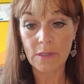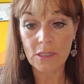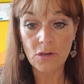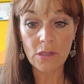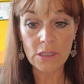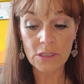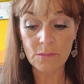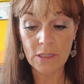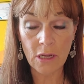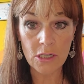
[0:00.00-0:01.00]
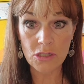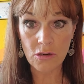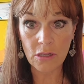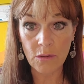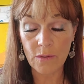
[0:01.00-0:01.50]
My daughter's
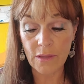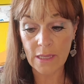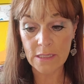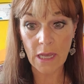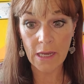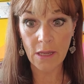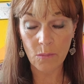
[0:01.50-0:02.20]
struggling with anxiety